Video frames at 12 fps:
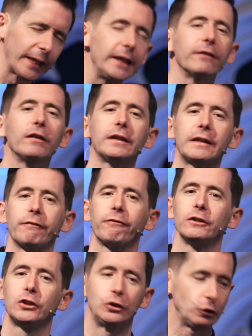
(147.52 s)
but think of the
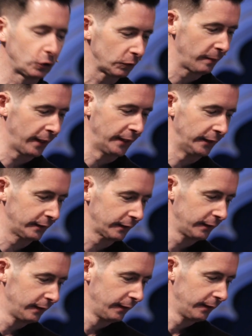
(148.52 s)
difference you could make
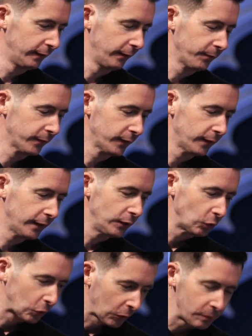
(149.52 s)

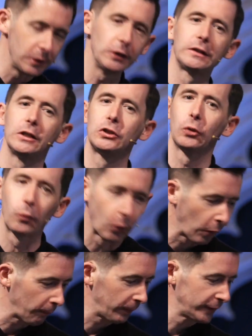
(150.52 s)
in your communities, your
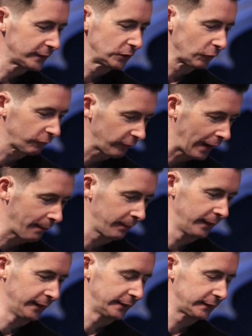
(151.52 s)
workplaces, your
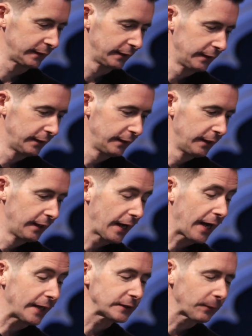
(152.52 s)
families,
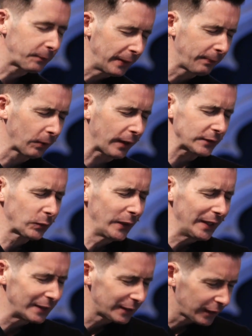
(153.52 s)
as a people, as
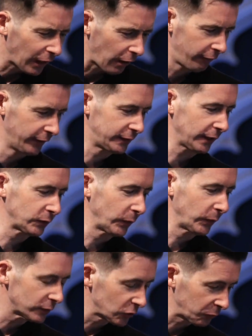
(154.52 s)
we encourage, as
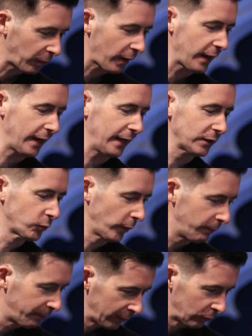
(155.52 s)
we inspire, as
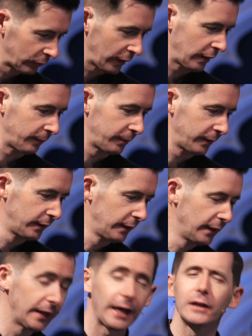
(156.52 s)
we build up,
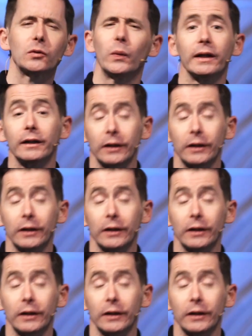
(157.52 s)
as